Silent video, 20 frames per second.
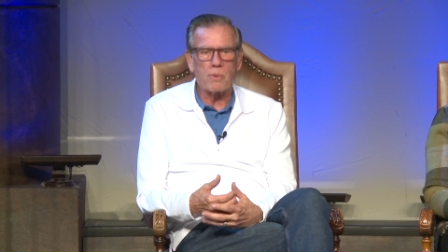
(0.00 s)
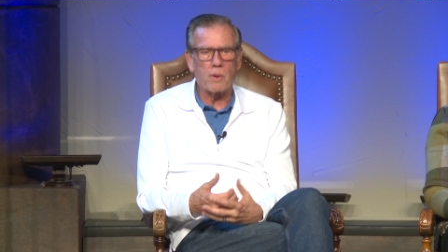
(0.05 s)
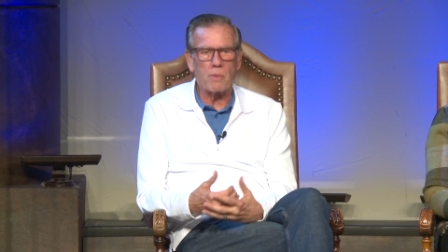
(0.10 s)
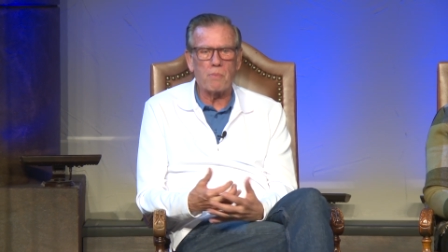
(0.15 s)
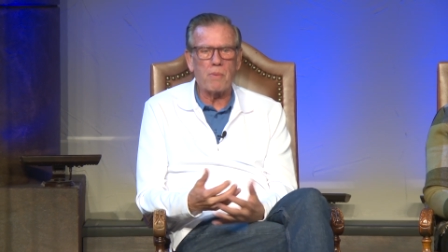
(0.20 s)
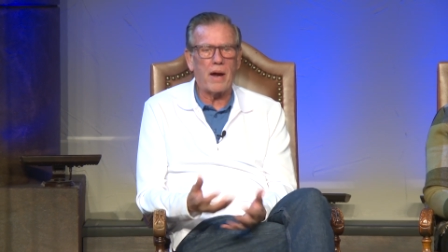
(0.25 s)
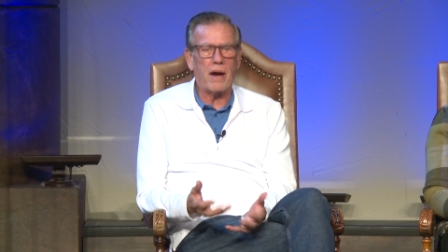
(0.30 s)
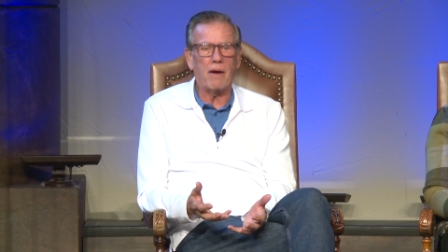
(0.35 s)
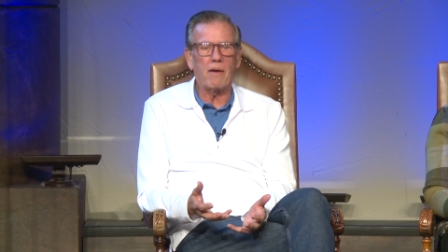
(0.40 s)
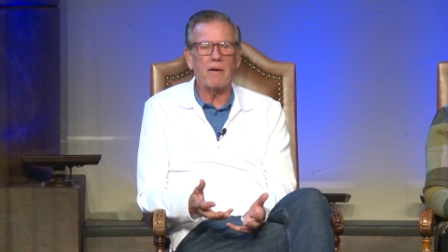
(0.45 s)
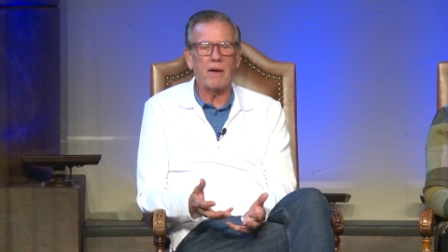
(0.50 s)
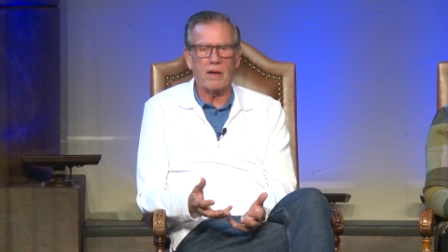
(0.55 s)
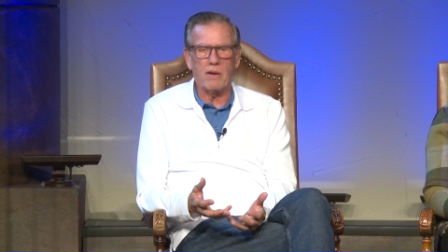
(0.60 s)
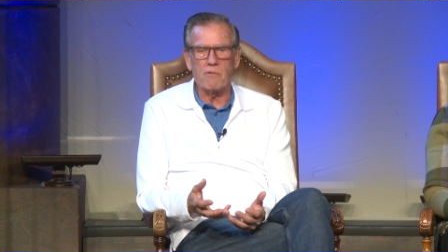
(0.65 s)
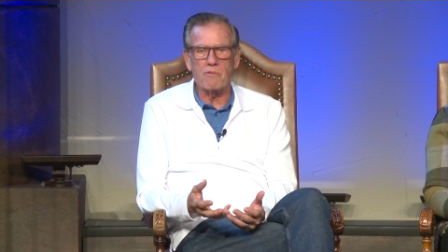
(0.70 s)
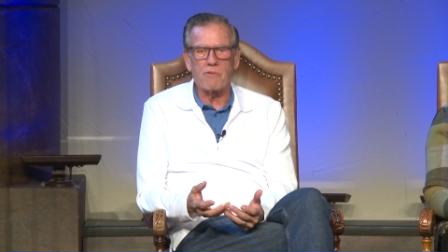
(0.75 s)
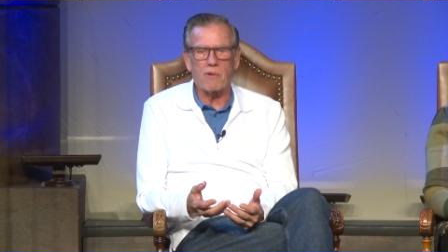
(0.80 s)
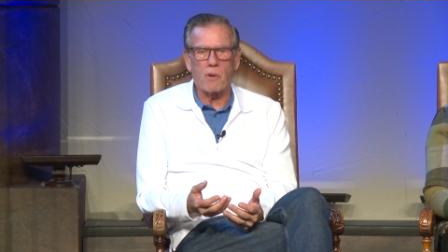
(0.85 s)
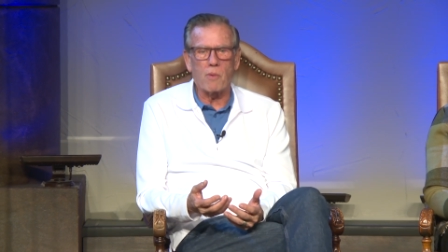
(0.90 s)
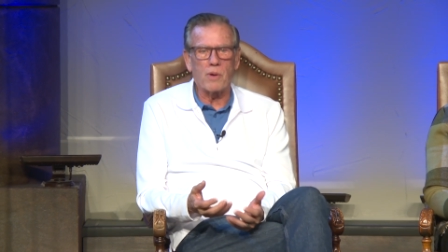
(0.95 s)

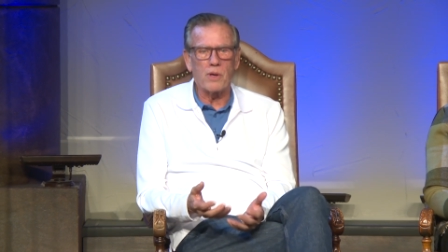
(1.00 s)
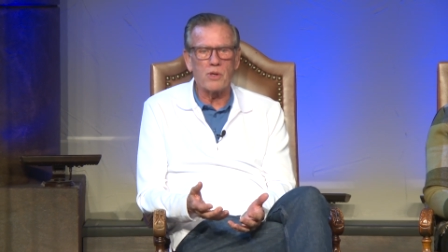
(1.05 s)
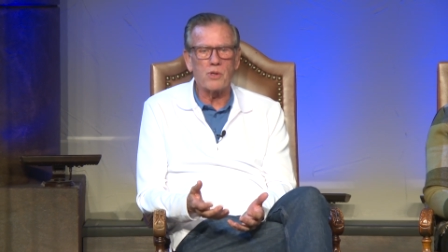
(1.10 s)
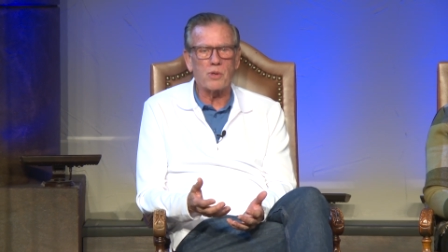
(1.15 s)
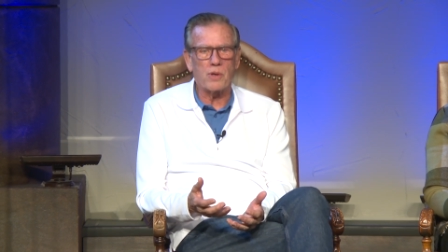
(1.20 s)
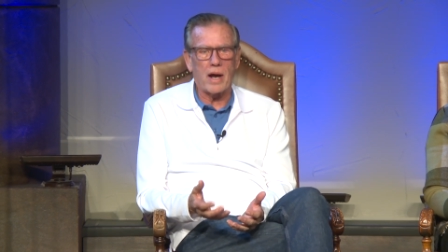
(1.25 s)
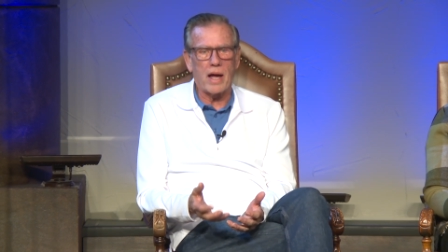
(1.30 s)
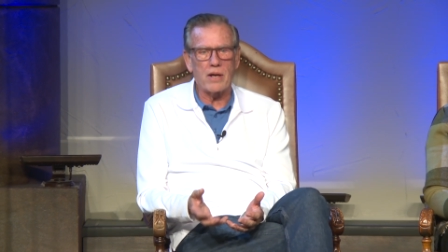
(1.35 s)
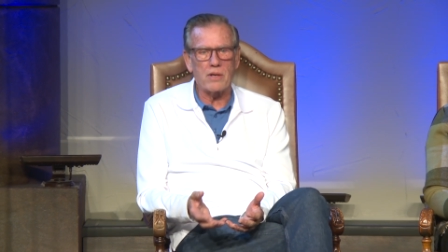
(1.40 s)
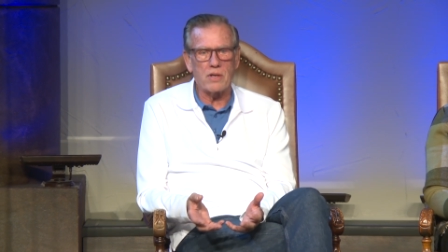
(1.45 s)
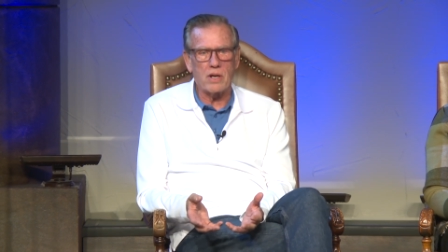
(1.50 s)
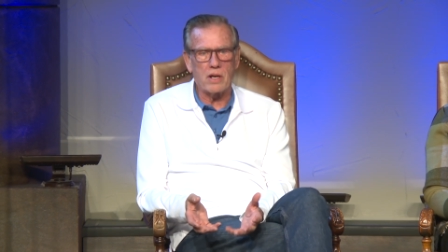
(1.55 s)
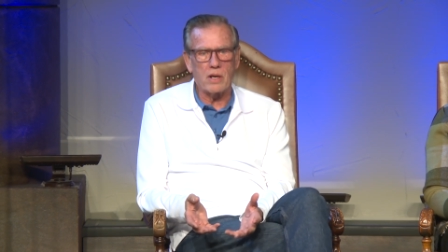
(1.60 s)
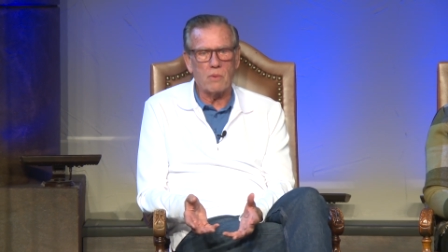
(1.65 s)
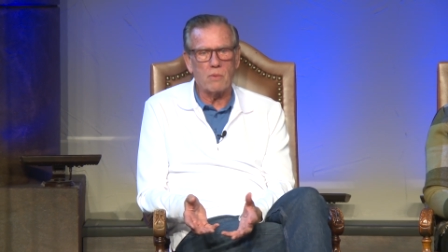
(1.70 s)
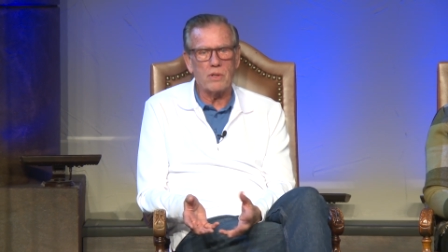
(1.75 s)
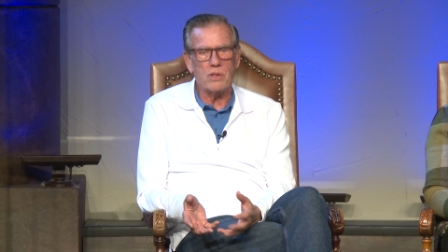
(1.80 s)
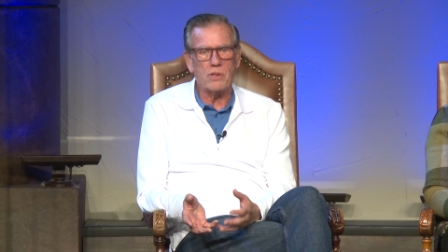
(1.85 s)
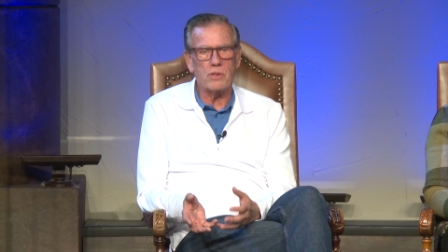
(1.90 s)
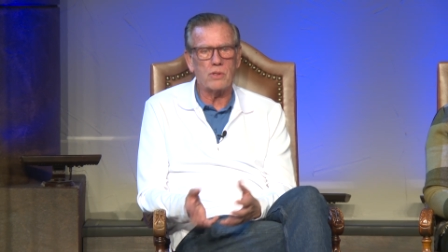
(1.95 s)
preparing for when tragedy
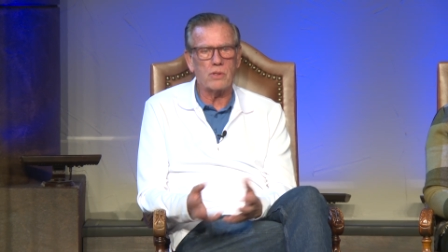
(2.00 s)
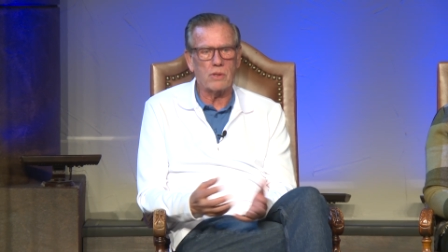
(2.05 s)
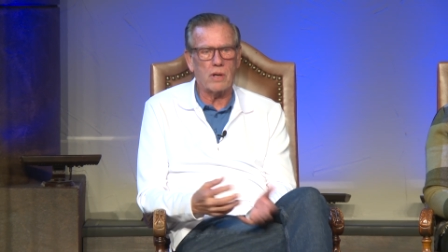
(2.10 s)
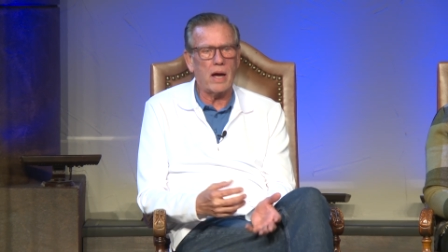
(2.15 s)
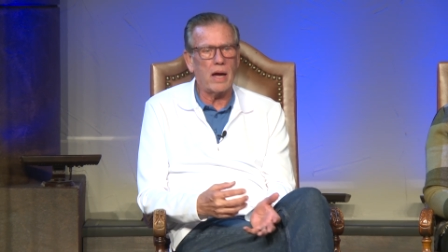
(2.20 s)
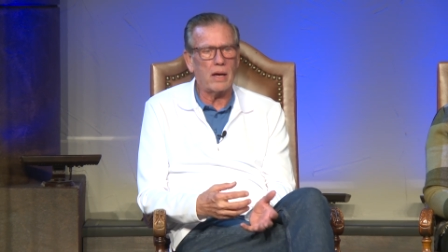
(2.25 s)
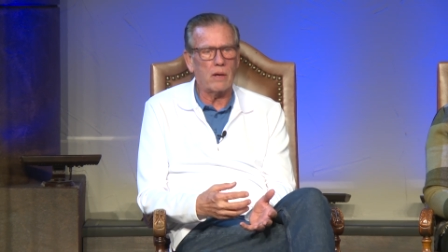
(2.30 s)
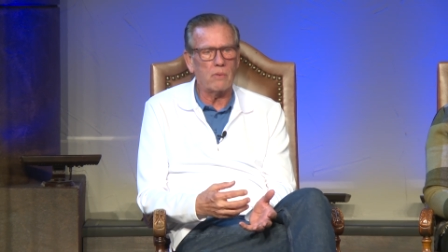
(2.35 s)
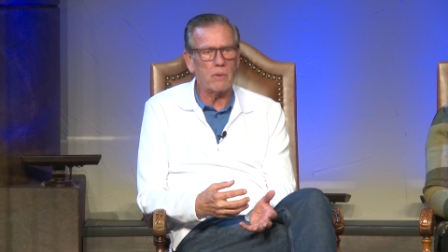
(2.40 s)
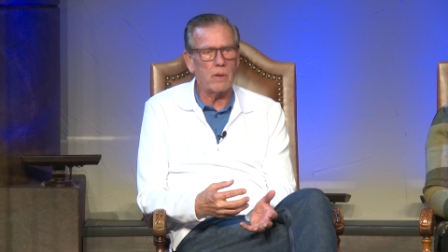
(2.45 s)
would strike.